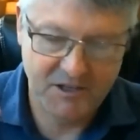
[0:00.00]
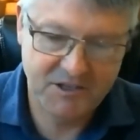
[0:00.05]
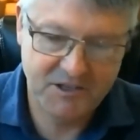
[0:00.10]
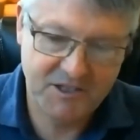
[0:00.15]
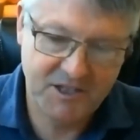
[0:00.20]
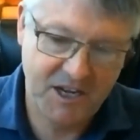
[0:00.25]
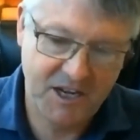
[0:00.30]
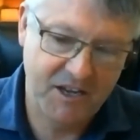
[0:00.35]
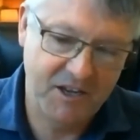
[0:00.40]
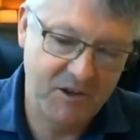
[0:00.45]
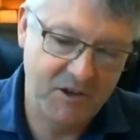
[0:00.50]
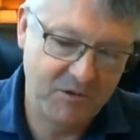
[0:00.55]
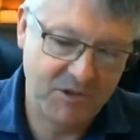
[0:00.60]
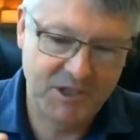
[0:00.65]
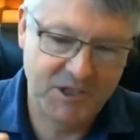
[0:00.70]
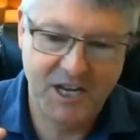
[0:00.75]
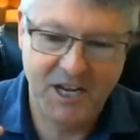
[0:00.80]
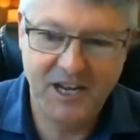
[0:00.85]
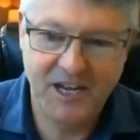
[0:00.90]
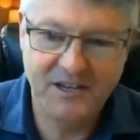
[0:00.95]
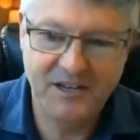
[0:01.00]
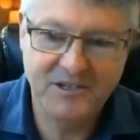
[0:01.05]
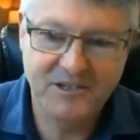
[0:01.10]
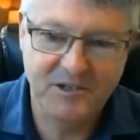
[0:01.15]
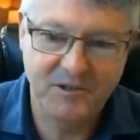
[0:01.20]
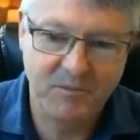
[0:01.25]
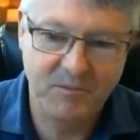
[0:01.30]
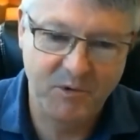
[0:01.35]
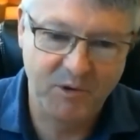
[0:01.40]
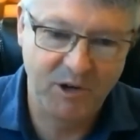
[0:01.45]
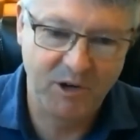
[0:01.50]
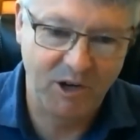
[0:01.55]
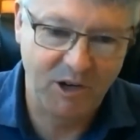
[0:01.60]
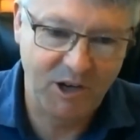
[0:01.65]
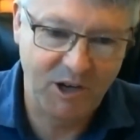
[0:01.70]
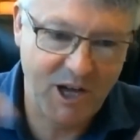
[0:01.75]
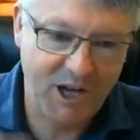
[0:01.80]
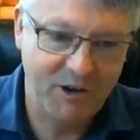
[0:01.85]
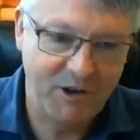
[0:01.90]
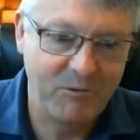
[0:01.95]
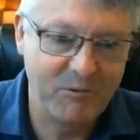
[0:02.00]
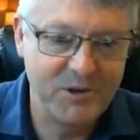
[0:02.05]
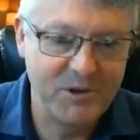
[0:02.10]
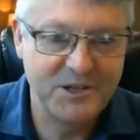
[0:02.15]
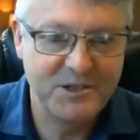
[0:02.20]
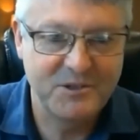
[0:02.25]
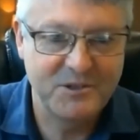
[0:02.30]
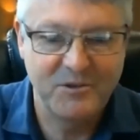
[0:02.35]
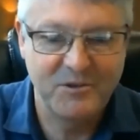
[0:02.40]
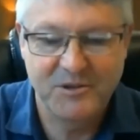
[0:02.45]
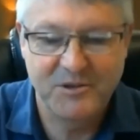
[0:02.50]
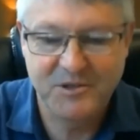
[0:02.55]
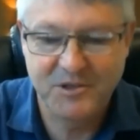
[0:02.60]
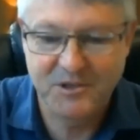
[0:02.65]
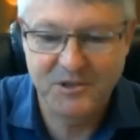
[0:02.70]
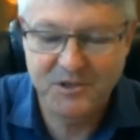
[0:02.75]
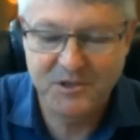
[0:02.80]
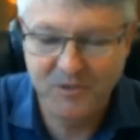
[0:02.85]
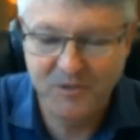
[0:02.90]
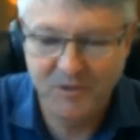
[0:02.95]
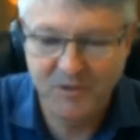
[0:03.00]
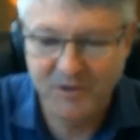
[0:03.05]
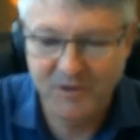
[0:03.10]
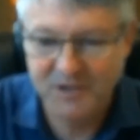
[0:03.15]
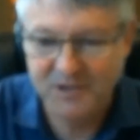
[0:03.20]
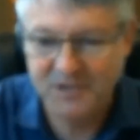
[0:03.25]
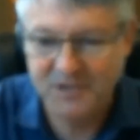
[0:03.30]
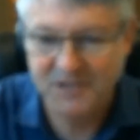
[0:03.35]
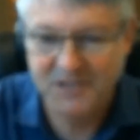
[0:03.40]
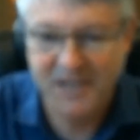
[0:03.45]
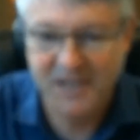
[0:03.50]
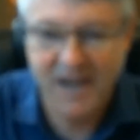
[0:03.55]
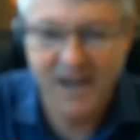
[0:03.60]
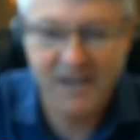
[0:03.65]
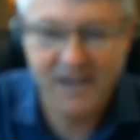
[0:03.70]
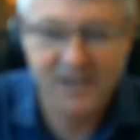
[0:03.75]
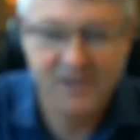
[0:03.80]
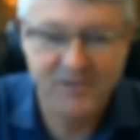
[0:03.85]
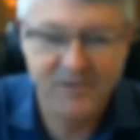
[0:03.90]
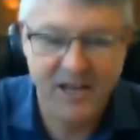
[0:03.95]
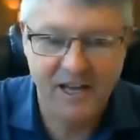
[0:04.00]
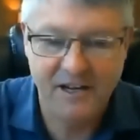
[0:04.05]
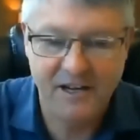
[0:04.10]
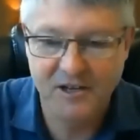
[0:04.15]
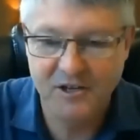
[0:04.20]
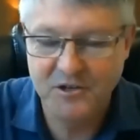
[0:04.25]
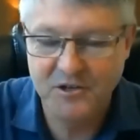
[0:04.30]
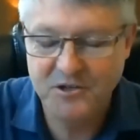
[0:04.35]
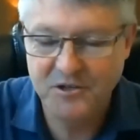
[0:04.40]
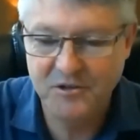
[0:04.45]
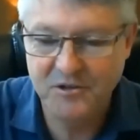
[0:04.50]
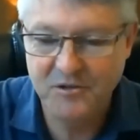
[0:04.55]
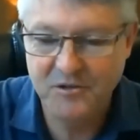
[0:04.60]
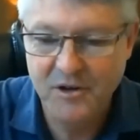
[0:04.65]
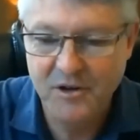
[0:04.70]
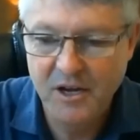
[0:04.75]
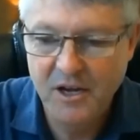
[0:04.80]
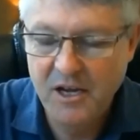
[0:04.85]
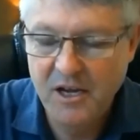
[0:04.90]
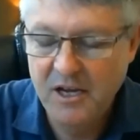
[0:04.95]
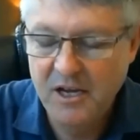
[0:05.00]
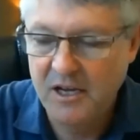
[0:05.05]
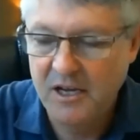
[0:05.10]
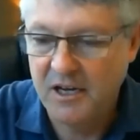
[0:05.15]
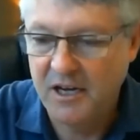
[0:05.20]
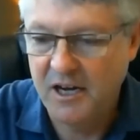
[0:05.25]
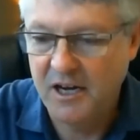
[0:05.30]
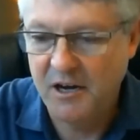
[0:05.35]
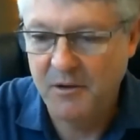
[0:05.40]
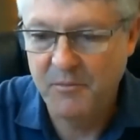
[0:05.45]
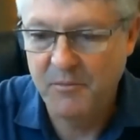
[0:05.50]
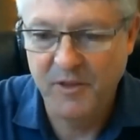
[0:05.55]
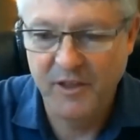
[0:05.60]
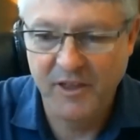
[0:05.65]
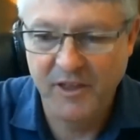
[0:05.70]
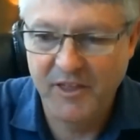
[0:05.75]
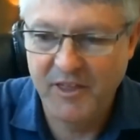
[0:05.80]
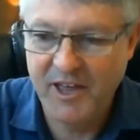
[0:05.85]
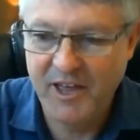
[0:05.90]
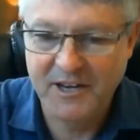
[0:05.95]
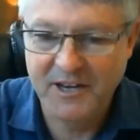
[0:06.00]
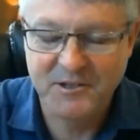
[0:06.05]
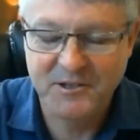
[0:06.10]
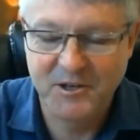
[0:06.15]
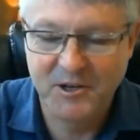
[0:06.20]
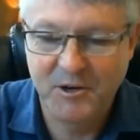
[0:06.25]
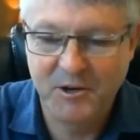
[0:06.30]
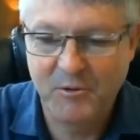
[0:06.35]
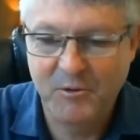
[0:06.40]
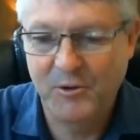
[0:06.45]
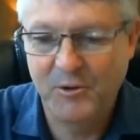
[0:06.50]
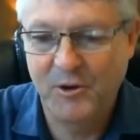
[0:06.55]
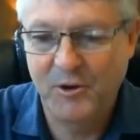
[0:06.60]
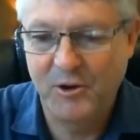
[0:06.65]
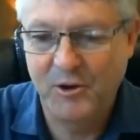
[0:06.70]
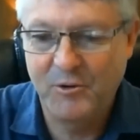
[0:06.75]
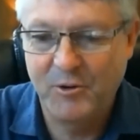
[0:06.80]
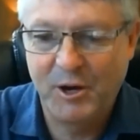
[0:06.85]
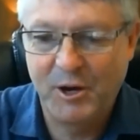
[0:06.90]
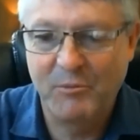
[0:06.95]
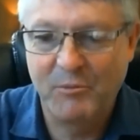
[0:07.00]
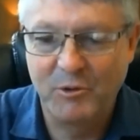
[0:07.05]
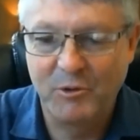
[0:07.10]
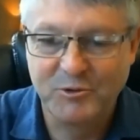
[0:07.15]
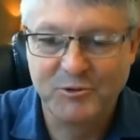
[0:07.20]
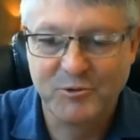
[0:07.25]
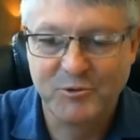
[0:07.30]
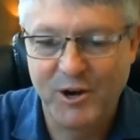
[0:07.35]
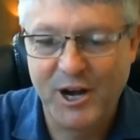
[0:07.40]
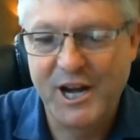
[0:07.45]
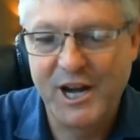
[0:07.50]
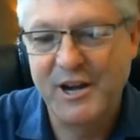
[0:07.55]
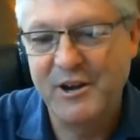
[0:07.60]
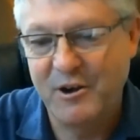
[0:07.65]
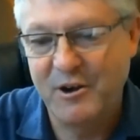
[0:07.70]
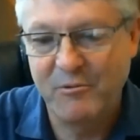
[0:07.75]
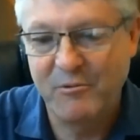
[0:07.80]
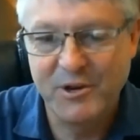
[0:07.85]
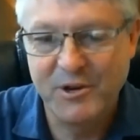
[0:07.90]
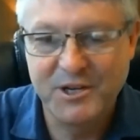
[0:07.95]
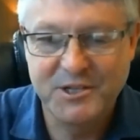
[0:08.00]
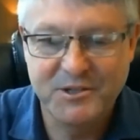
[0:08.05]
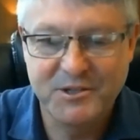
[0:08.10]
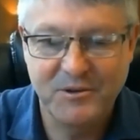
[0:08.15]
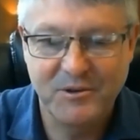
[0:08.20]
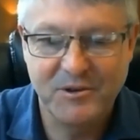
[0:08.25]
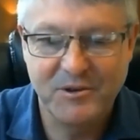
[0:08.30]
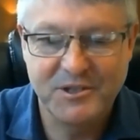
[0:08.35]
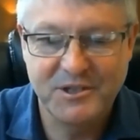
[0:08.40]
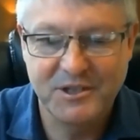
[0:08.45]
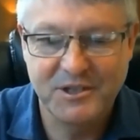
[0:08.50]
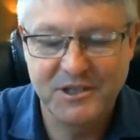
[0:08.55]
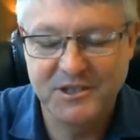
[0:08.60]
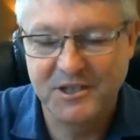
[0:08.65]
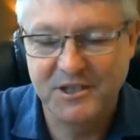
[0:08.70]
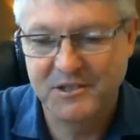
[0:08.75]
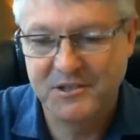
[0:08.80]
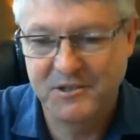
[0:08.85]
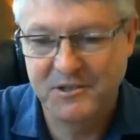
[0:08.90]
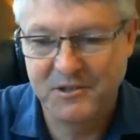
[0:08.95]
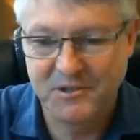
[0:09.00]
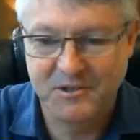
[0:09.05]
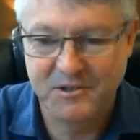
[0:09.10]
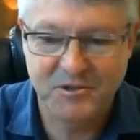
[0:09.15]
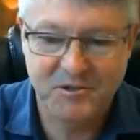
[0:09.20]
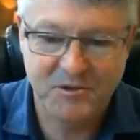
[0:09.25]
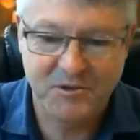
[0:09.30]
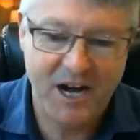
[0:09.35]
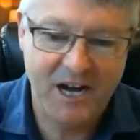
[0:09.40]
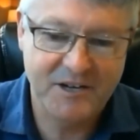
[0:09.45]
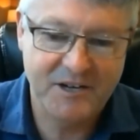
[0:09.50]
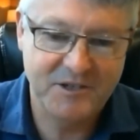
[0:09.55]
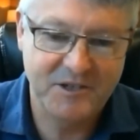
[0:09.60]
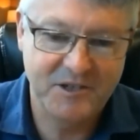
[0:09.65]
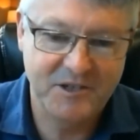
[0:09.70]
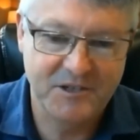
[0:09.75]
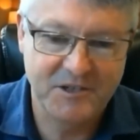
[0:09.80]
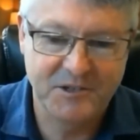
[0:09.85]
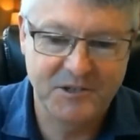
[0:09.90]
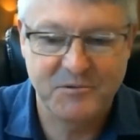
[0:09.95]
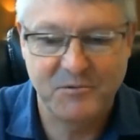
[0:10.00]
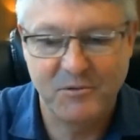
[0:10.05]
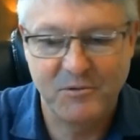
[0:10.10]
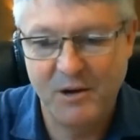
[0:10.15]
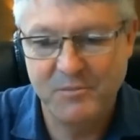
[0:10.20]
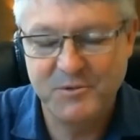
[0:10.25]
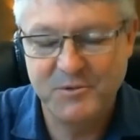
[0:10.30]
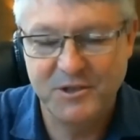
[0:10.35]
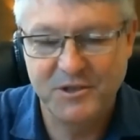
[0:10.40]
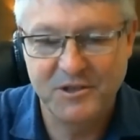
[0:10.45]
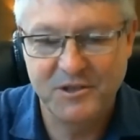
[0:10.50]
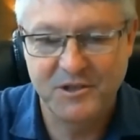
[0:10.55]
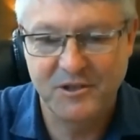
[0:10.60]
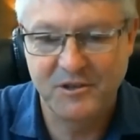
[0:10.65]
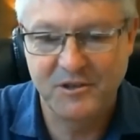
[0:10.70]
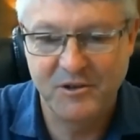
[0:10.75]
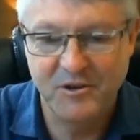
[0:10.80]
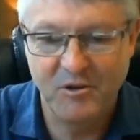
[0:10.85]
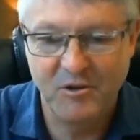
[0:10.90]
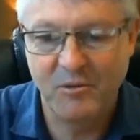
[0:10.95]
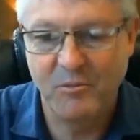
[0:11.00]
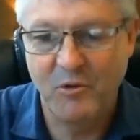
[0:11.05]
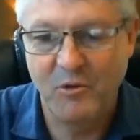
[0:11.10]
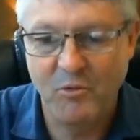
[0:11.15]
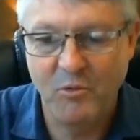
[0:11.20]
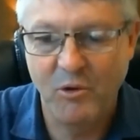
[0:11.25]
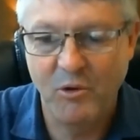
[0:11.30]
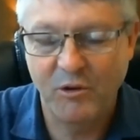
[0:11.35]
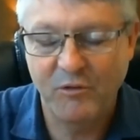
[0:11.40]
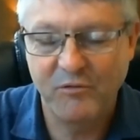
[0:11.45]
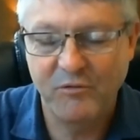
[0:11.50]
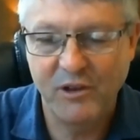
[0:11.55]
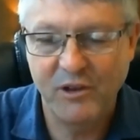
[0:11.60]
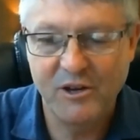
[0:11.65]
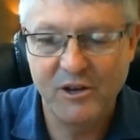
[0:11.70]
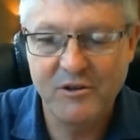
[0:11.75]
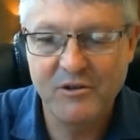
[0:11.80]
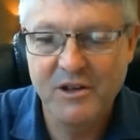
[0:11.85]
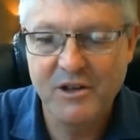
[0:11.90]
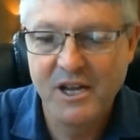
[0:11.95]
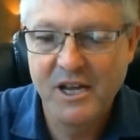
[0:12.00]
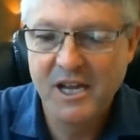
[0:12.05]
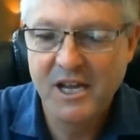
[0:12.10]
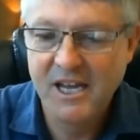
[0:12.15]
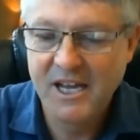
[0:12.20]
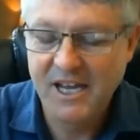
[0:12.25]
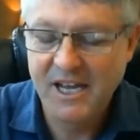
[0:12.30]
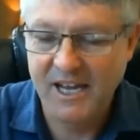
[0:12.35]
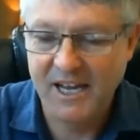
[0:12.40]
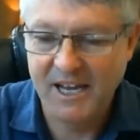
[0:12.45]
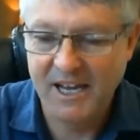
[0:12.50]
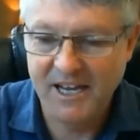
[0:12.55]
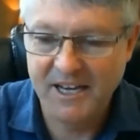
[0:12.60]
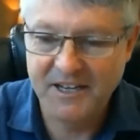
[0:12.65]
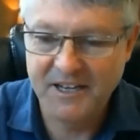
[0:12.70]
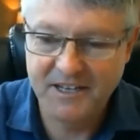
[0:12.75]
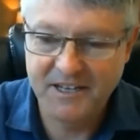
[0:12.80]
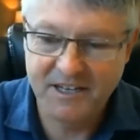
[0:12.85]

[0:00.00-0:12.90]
you tend to put a lot of resources towards attacking that issue. That's an incredible drain on resources. It's a distraction and disruption to the normal workflow. And